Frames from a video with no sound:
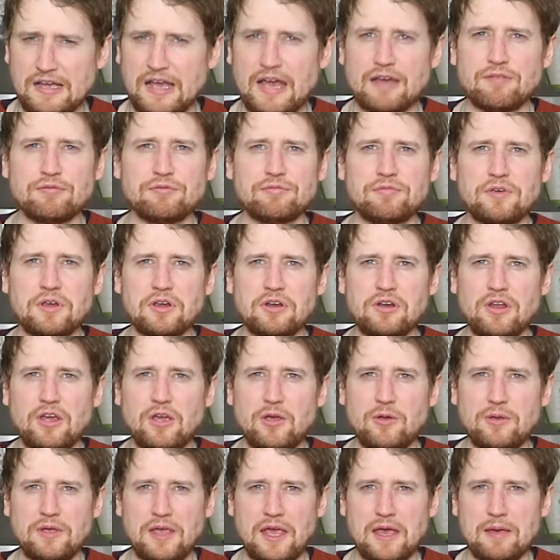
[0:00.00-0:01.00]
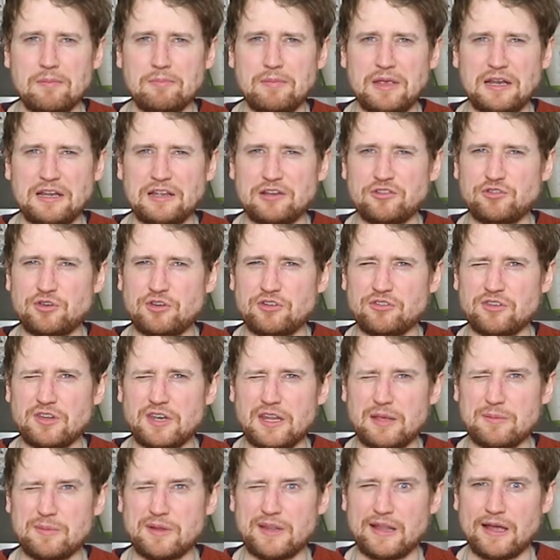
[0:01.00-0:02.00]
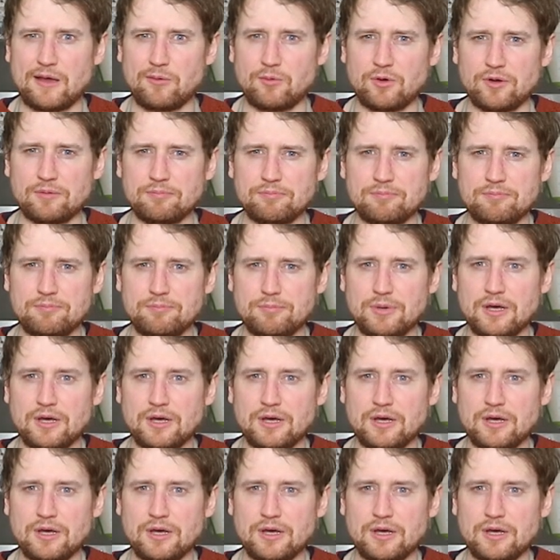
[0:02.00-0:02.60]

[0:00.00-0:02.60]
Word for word: Haven't figured it out yet, May need to change the name in that one,